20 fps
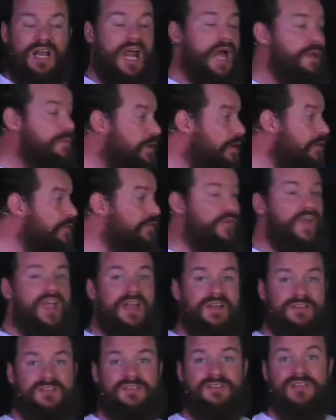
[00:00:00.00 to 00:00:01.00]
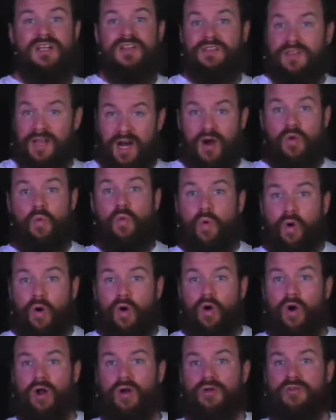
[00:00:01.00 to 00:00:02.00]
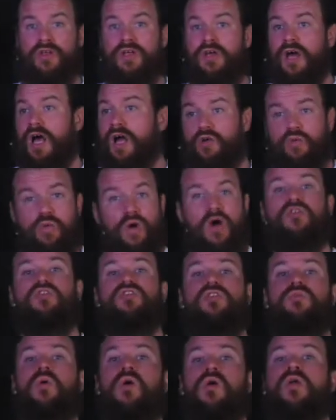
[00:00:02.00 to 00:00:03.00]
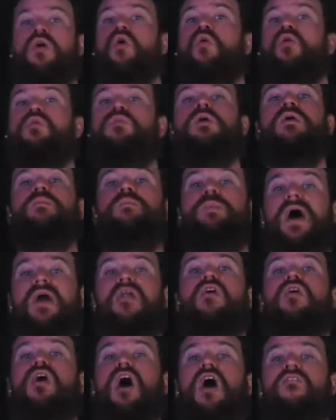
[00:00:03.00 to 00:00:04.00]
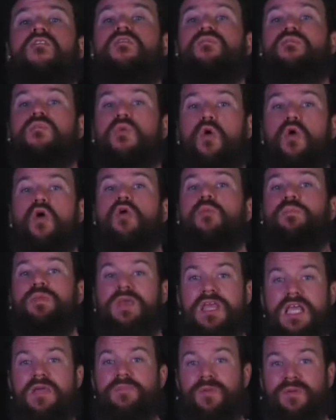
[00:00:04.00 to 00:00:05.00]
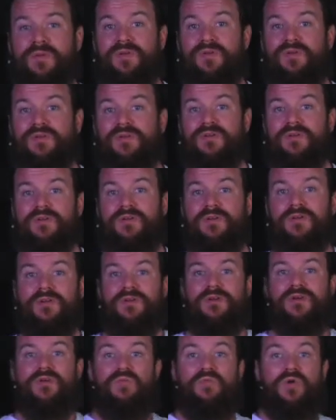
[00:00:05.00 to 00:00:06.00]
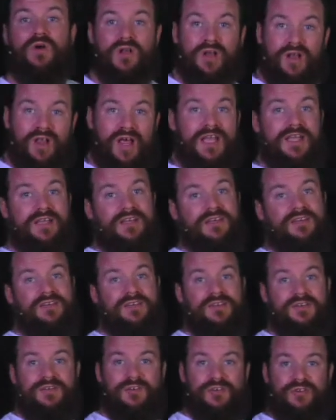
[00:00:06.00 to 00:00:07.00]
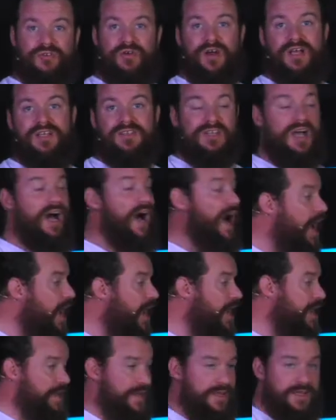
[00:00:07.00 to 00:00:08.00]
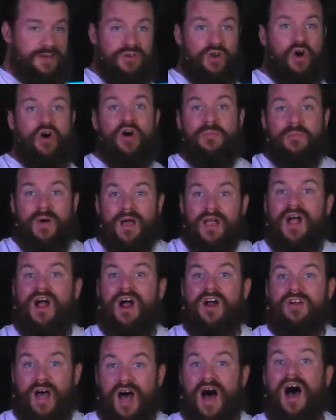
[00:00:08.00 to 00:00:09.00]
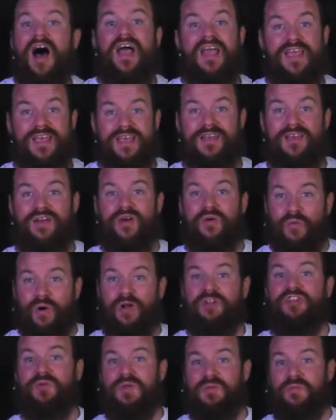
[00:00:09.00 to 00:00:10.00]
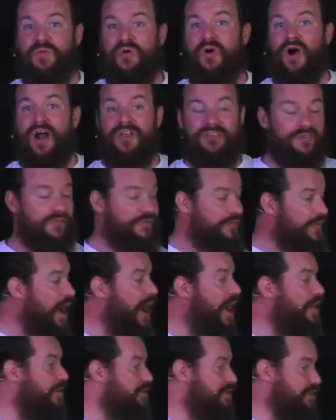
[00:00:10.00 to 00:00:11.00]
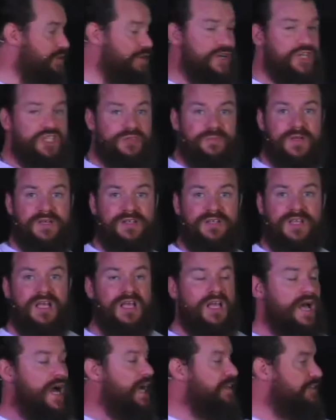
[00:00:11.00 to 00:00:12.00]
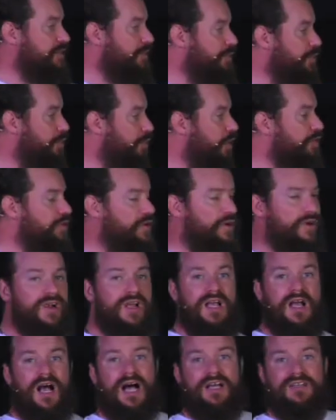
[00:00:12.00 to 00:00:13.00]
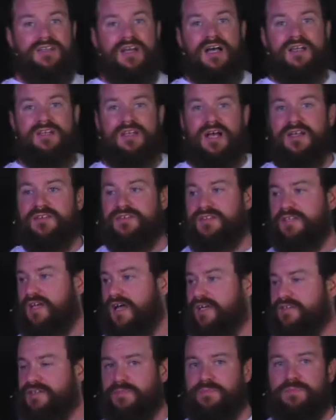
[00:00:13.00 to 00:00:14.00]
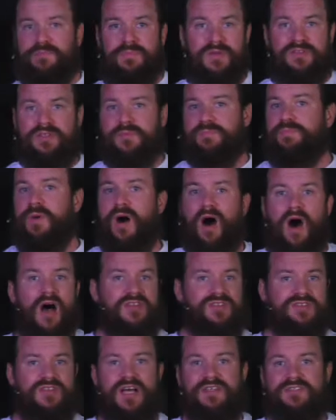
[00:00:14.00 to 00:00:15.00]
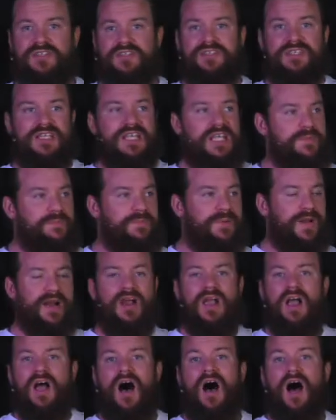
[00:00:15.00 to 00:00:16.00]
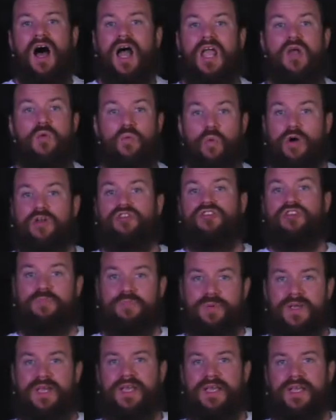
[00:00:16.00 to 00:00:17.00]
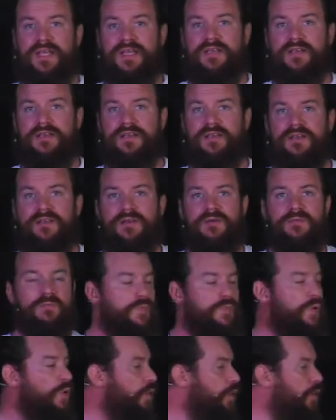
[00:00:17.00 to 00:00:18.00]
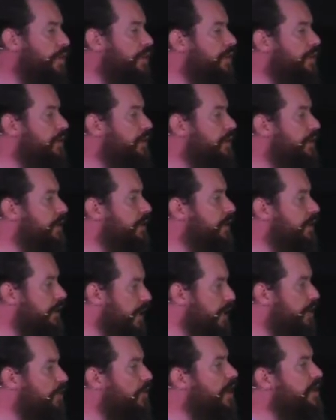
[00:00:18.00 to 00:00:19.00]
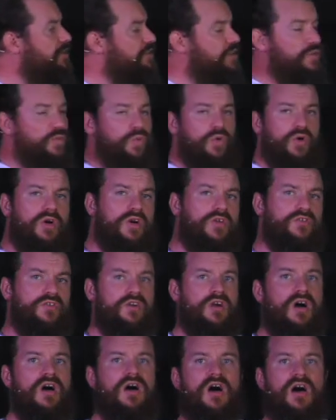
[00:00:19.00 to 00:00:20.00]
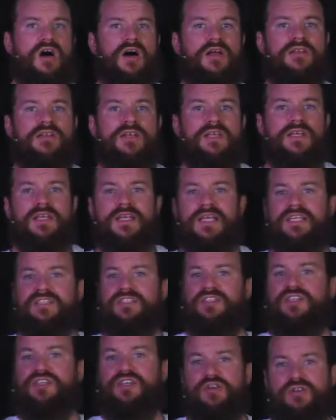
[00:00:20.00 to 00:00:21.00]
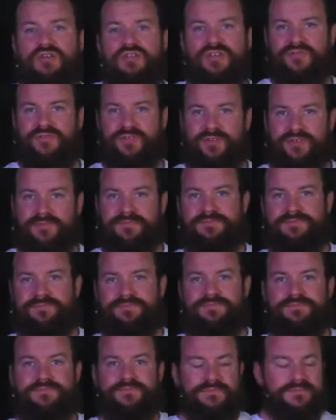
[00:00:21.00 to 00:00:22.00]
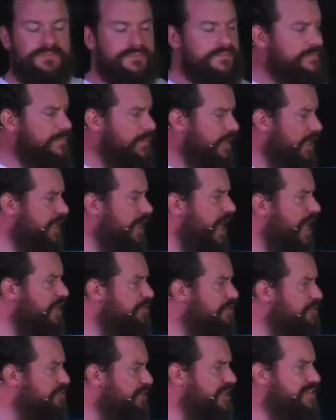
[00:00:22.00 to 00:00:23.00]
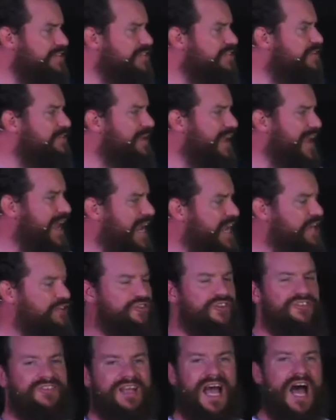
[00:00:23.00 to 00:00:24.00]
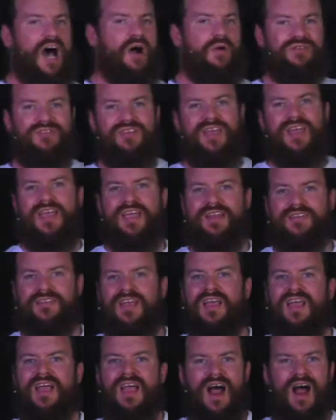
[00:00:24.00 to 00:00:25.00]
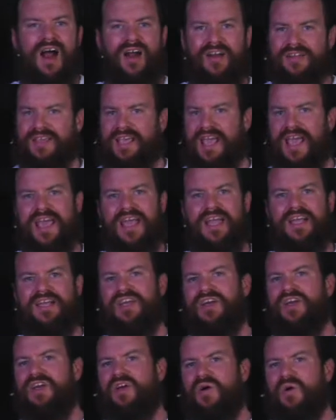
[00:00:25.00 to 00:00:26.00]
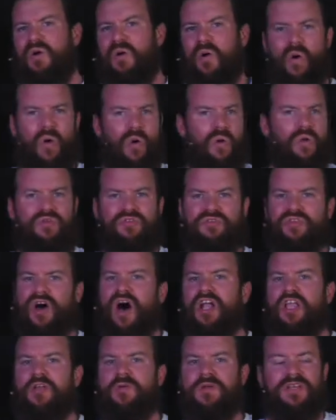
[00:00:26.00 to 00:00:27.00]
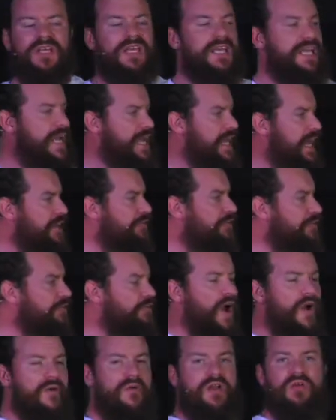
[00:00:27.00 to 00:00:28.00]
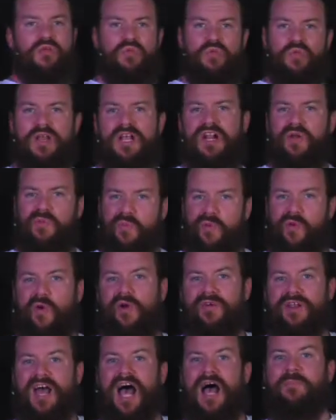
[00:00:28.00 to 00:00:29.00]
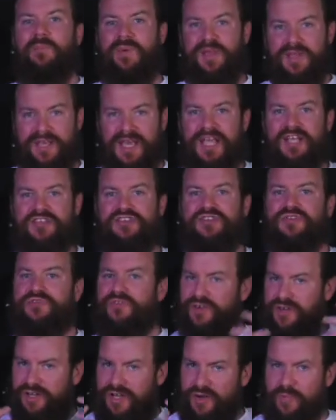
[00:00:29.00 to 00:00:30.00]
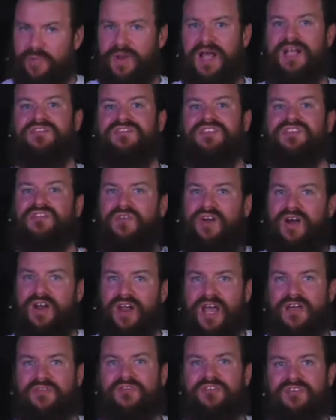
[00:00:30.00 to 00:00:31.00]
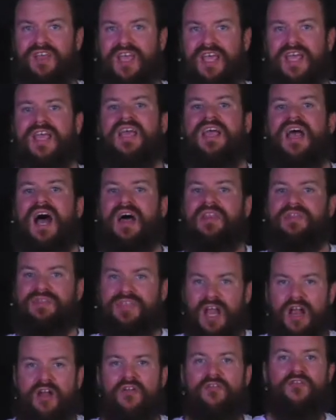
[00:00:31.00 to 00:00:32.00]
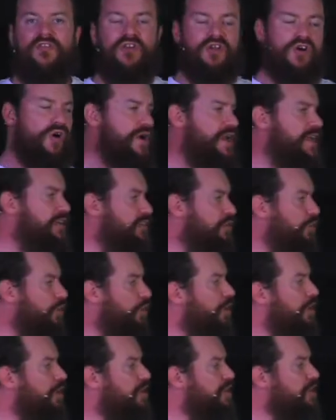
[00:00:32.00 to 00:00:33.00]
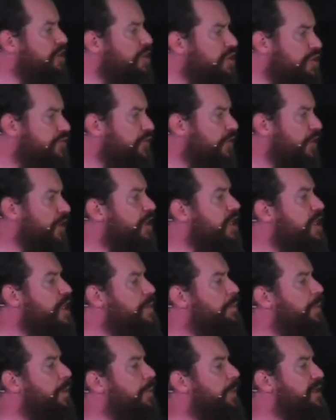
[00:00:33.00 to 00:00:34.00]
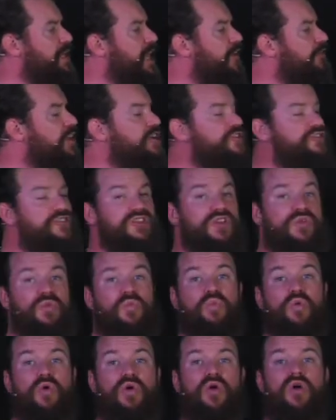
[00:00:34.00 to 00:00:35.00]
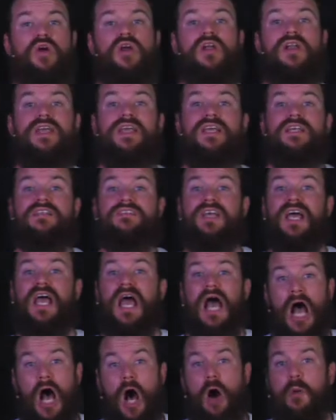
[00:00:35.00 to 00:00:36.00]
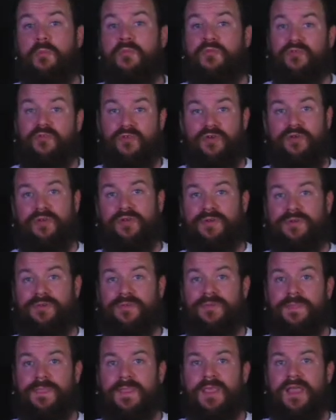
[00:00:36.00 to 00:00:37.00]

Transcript: And I'm convinced that our world across the board will be better off if more people were like Christ. I know in my heart, I want to be more as a father, as a husband, as a brother, as a boss, as a team player. I want to be more like Christ. So the Word of God is useful. It has use. It isn't some ancient, outdated, archaic, old document. It has very real-world application for the complexities of our life today. And therefore, not only is the word useful, but by definition, the word is helpful.